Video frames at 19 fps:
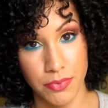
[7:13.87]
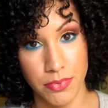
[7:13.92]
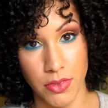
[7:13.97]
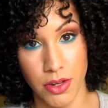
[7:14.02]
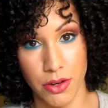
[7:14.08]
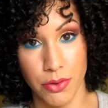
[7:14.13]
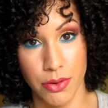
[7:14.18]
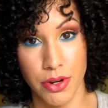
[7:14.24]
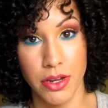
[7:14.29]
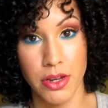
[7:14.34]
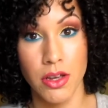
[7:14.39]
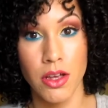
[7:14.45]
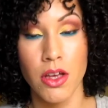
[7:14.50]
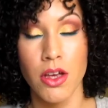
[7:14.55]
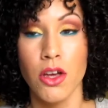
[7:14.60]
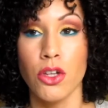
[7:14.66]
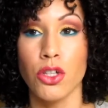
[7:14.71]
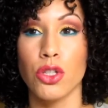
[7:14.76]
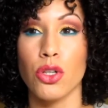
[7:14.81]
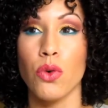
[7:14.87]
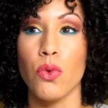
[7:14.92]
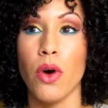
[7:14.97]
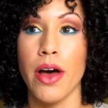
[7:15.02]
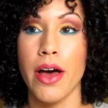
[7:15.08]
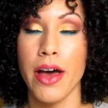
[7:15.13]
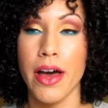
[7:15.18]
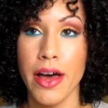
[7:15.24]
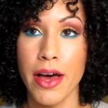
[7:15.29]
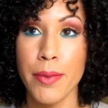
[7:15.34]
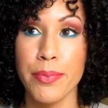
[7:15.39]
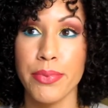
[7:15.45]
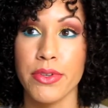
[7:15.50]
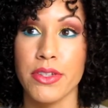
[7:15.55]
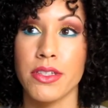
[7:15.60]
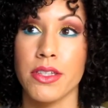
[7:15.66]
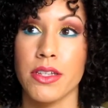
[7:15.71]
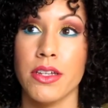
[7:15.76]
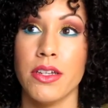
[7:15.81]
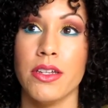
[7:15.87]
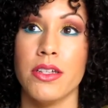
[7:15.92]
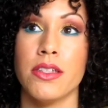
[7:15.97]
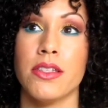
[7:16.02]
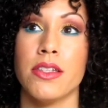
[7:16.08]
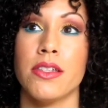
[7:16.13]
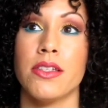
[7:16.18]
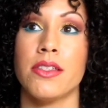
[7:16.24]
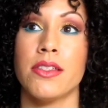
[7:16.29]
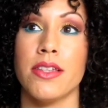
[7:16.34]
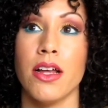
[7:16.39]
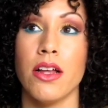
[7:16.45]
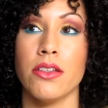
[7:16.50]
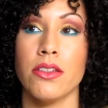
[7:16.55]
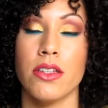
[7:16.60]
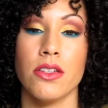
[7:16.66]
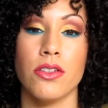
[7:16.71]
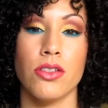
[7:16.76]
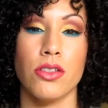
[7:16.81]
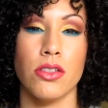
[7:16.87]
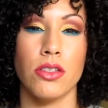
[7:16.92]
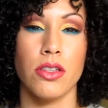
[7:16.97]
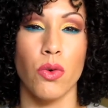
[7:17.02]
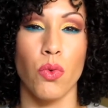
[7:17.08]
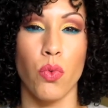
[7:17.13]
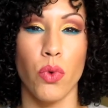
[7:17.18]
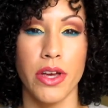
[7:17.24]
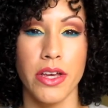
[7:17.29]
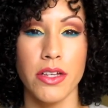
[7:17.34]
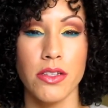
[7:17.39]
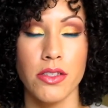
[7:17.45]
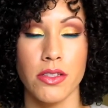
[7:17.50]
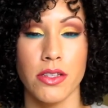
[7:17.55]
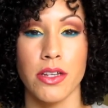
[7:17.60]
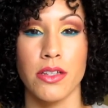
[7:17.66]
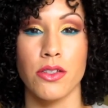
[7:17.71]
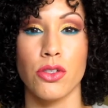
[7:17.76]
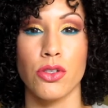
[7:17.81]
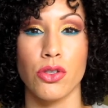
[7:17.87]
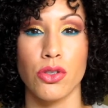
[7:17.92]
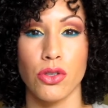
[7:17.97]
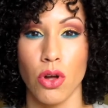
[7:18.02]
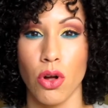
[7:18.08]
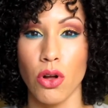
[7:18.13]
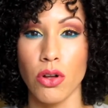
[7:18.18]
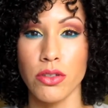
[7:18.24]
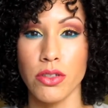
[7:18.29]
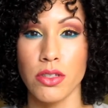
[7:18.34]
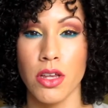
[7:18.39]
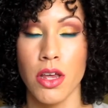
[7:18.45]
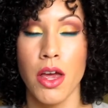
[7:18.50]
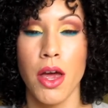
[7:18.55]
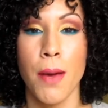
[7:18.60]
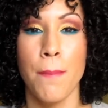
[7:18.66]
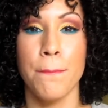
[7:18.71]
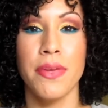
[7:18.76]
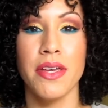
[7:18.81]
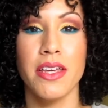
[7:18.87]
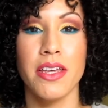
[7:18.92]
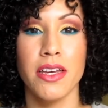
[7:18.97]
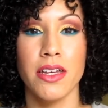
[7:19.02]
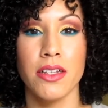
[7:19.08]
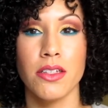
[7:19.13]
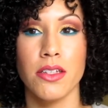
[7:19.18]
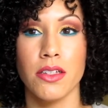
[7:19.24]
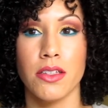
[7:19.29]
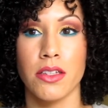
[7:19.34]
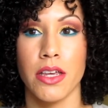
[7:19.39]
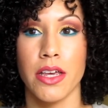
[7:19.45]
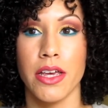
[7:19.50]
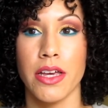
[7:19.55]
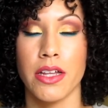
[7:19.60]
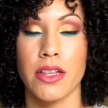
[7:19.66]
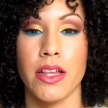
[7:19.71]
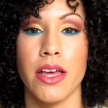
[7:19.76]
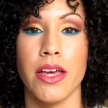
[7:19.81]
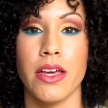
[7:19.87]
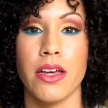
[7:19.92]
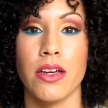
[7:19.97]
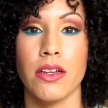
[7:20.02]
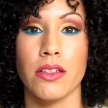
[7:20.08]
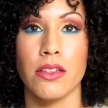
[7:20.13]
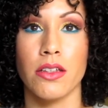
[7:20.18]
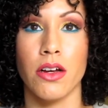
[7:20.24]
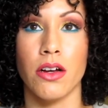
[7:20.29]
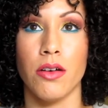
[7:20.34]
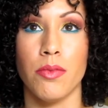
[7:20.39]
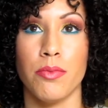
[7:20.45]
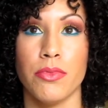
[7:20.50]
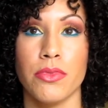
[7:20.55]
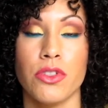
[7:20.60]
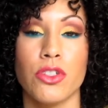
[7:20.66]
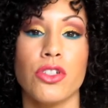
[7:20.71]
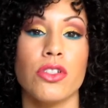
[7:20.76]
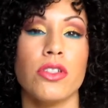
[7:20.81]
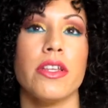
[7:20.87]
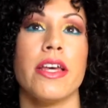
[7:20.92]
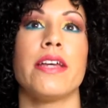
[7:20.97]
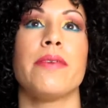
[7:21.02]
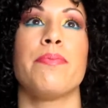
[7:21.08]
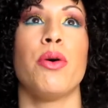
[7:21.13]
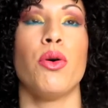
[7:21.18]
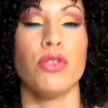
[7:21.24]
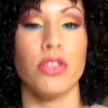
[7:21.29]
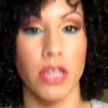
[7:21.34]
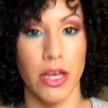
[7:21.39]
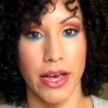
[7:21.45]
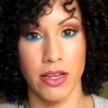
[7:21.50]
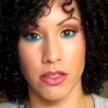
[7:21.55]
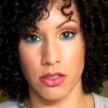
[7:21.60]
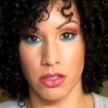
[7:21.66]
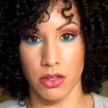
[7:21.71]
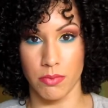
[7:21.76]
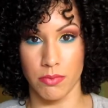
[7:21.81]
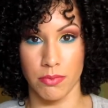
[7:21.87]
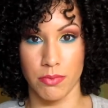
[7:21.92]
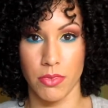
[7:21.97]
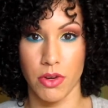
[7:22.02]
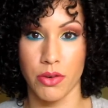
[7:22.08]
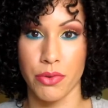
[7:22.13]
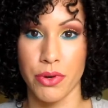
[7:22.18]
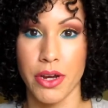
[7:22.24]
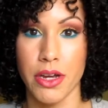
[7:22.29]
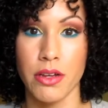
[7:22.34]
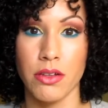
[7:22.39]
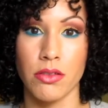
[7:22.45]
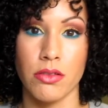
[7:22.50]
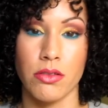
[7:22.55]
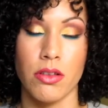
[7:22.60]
All right. So what happens is the wastes and salts begin to take like potassium. All right,